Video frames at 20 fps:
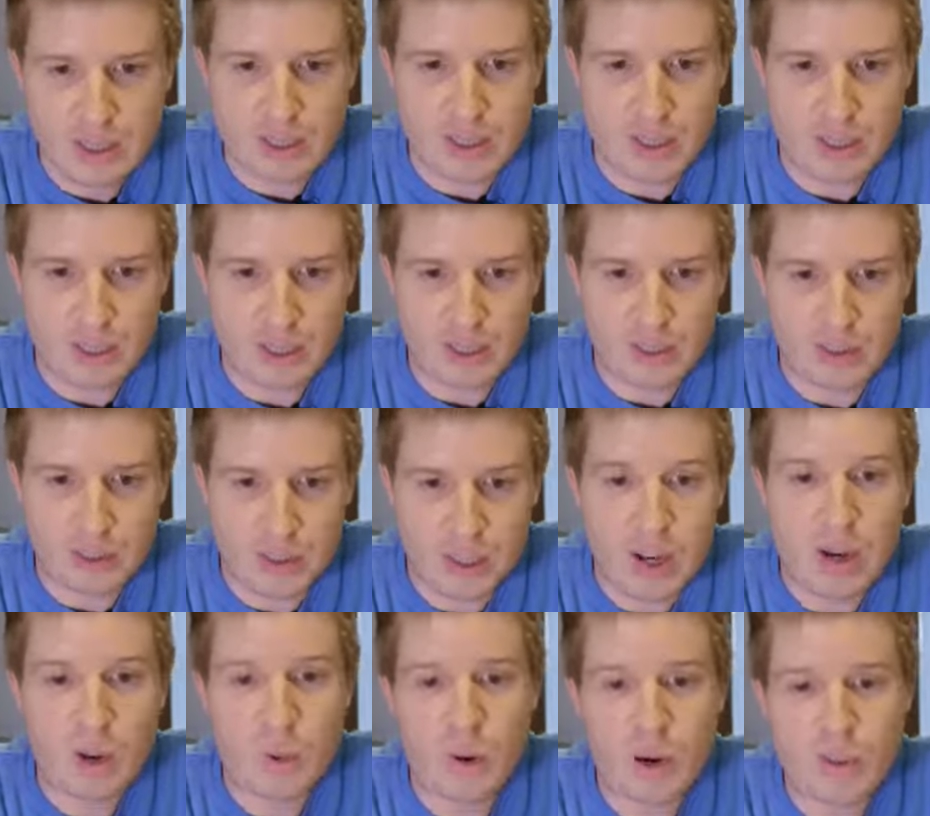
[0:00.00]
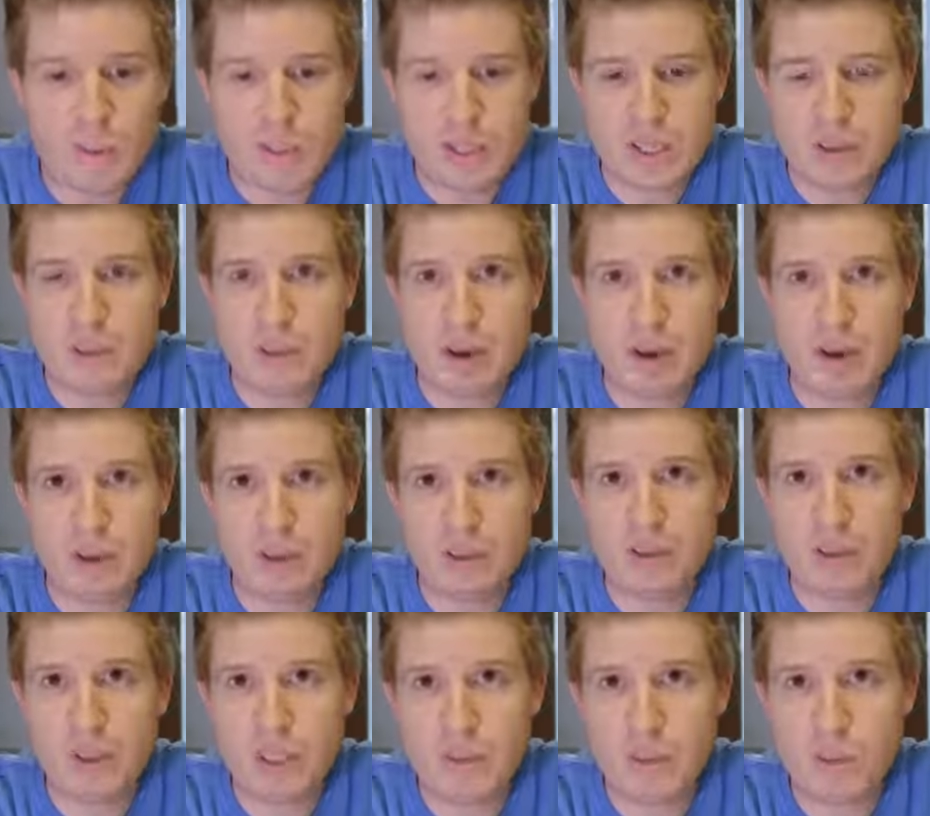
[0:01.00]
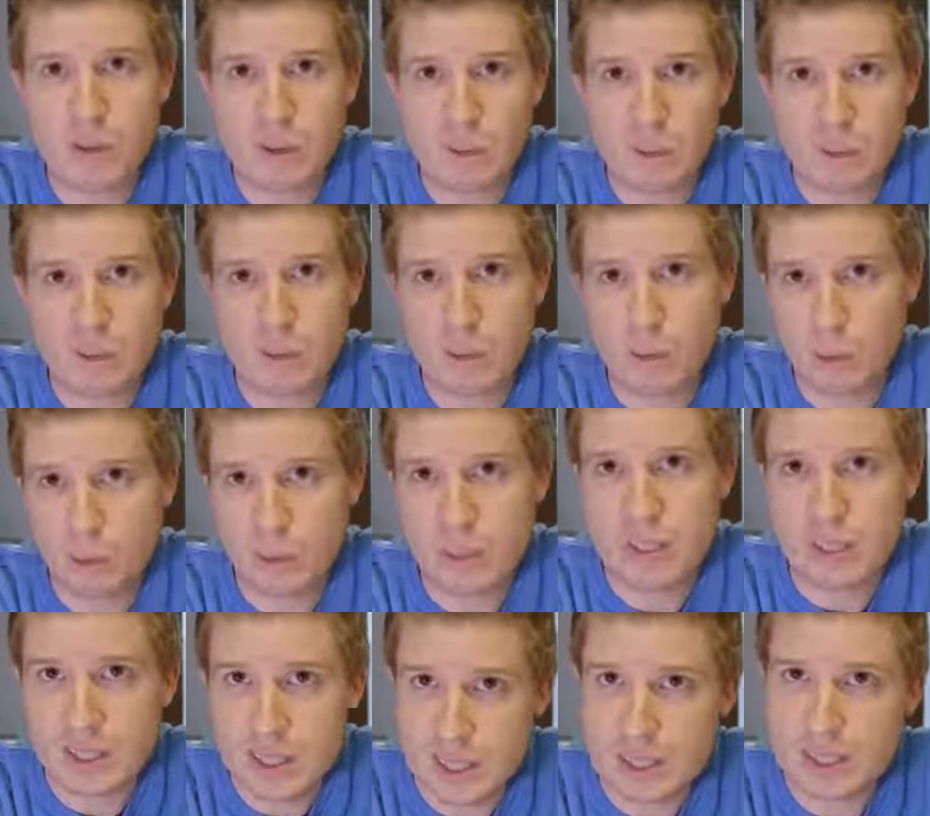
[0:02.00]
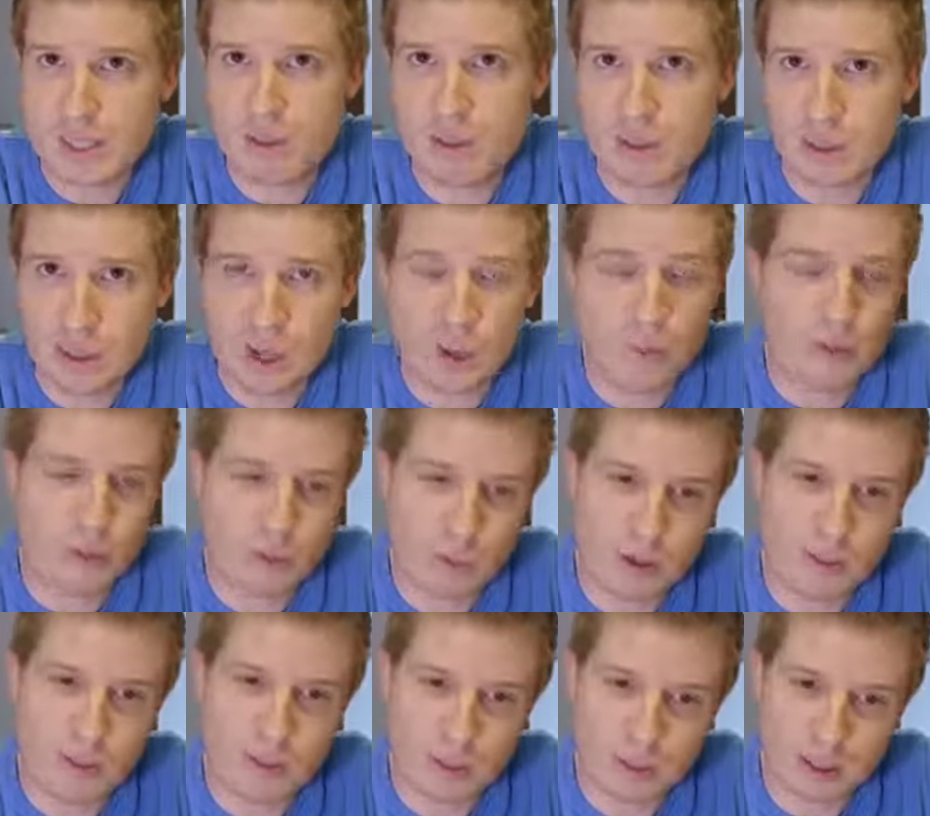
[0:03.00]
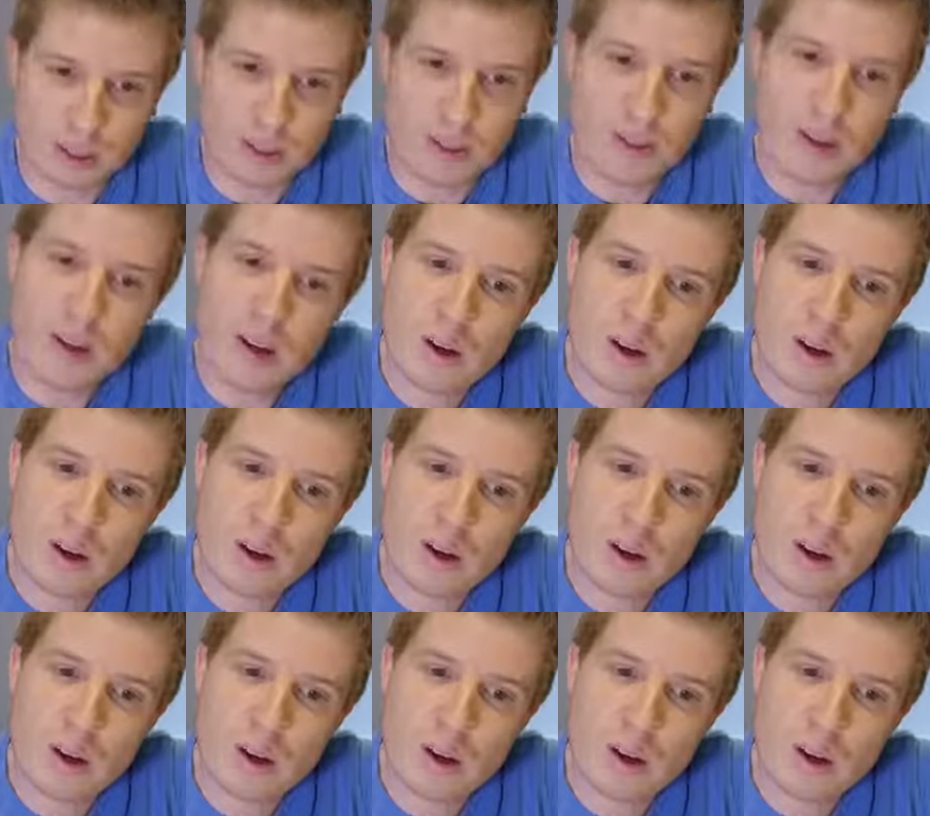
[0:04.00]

The dark web is a part of the deep web, or it's a different copy of the web really,